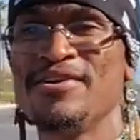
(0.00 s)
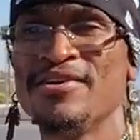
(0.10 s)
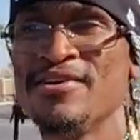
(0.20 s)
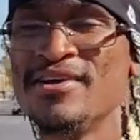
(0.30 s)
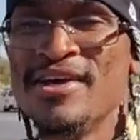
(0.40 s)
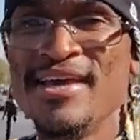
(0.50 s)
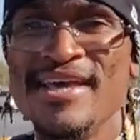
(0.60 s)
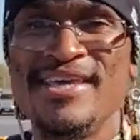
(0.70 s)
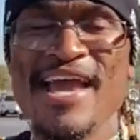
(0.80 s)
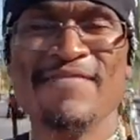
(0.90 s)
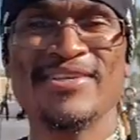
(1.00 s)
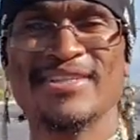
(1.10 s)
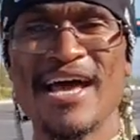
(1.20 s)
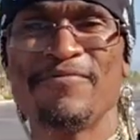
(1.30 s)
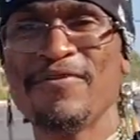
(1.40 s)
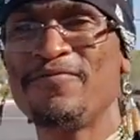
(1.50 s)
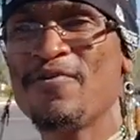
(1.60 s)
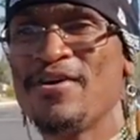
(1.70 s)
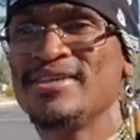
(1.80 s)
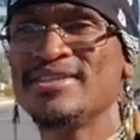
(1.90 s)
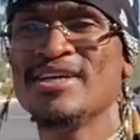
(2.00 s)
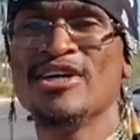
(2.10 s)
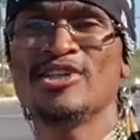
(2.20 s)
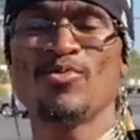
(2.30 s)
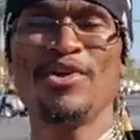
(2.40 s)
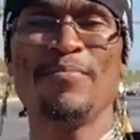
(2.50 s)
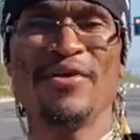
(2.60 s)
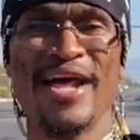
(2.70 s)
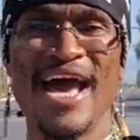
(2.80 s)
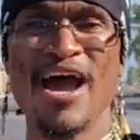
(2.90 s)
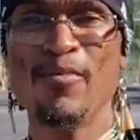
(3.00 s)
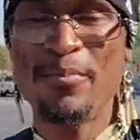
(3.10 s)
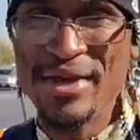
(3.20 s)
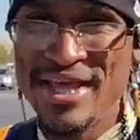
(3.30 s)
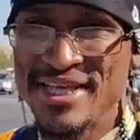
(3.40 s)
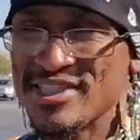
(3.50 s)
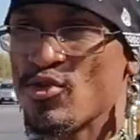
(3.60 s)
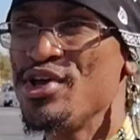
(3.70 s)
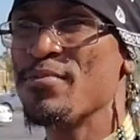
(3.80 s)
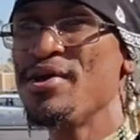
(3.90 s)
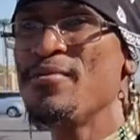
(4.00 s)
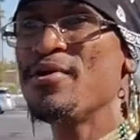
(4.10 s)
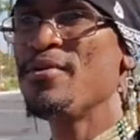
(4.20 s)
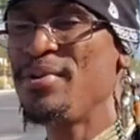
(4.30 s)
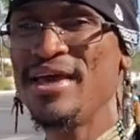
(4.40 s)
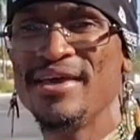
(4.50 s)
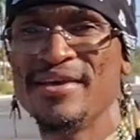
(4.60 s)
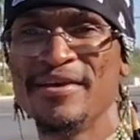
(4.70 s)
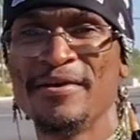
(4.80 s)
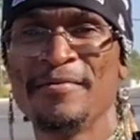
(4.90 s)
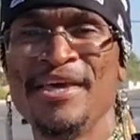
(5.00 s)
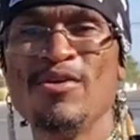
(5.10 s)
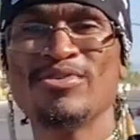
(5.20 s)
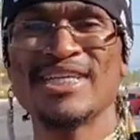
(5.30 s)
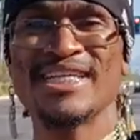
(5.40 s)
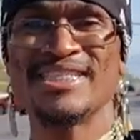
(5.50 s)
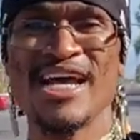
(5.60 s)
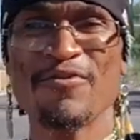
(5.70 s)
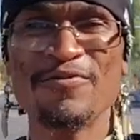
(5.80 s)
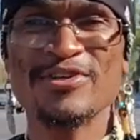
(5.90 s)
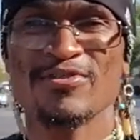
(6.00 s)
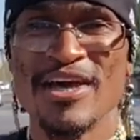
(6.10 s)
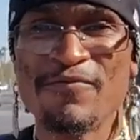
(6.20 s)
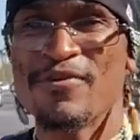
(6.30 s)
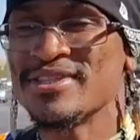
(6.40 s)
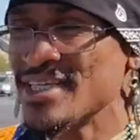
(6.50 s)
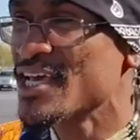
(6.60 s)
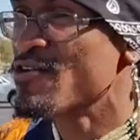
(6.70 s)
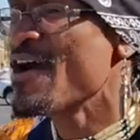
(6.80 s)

here. He gave His life up for us so we could be able to have repentance, so we could be able to repent. He was that sacrificial lamb for us to get